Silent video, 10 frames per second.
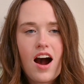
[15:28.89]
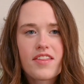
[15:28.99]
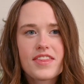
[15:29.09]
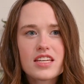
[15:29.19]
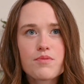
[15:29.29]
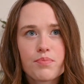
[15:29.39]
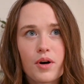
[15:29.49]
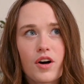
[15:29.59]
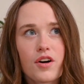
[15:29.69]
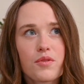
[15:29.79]
This
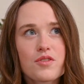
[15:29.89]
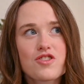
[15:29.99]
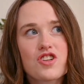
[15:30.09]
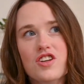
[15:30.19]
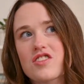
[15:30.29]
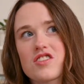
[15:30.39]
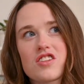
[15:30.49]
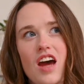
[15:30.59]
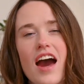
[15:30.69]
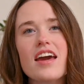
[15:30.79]
book was
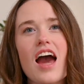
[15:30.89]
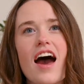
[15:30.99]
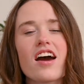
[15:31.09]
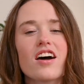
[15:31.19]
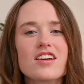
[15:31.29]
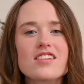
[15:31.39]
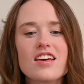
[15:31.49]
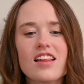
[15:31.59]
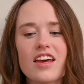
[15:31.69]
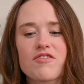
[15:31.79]
just, I honestly
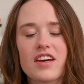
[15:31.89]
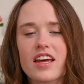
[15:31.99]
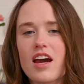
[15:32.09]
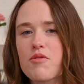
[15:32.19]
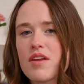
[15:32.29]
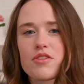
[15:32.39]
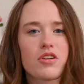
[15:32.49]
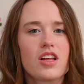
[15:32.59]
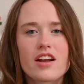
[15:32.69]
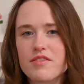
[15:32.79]
like feel like I went through
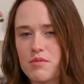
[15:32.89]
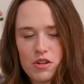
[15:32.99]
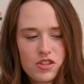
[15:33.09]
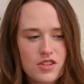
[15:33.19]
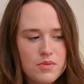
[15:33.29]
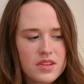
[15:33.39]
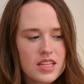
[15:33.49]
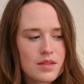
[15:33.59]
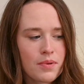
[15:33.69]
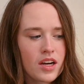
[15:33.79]
a lot of emotions with
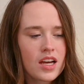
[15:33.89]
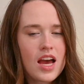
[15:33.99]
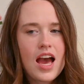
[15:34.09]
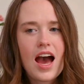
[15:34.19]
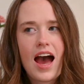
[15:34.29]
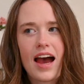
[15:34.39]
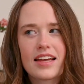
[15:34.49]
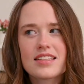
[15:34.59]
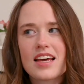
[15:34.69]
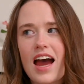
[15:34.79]
this book,
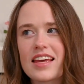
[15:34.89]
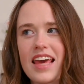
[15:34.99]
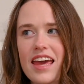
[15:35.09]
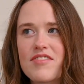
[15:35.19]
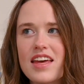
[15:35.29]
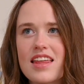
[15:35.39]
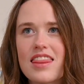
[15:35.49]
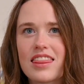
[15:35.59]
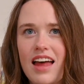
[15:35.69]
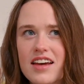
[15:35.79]
and I gave it
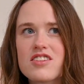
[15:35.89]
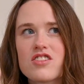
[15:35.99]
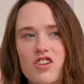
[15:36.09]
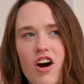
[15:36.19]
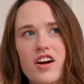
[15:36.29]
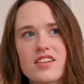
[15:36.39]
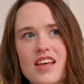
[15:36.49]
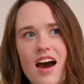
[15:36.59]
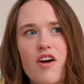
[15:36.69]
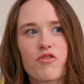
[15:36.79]
less stars
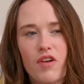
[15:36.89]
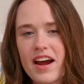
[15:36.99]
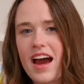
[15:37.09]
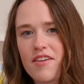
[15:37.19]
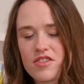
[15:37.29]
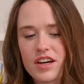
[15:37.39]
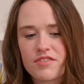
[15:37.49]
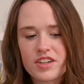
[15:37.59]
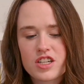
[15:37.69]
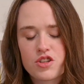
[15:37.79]
right after I
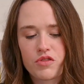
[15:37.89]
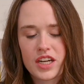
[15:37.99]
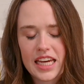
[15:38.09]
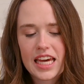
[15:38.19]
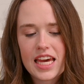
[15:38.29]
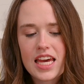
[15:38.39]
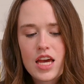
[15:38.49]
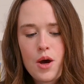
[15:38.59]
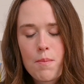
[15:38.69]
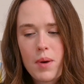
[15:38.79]
finished reading it.
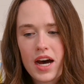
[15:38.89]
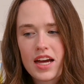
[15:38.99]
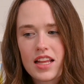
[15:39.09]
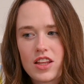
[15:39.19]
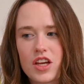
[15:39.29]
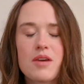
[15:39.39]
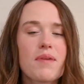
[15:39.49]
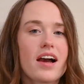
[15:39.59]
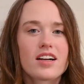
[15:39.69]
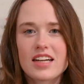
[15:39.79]
But looking
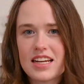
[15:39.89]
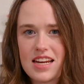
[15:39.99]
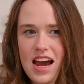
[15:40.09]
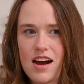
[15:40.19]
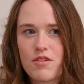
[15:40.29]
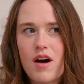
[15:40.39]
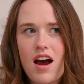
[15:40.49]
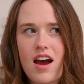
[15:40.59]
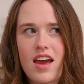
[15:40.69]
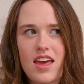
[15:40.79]
back on it now,
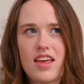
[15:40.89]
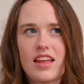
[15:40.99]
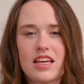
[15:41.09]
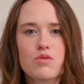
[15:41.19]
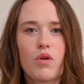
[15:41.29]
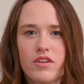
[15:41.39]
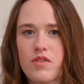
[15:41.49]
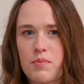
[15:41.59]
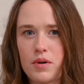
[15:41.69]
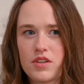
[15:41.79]
it's one of
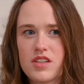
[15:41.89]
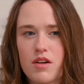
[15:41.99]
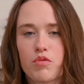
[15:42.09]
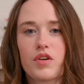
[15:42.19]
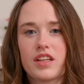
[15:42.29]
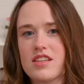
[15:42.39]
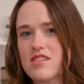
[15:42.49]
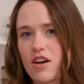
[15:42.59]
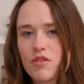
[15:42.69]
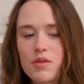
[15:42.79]
the books that have really
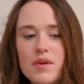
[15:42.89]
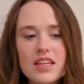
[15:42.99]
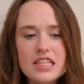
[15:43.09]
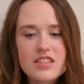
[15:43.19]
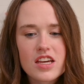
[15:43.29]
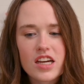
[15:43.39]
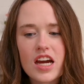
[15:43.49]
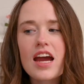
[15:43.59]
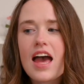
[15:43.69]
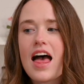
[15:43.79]
stuck with me this year.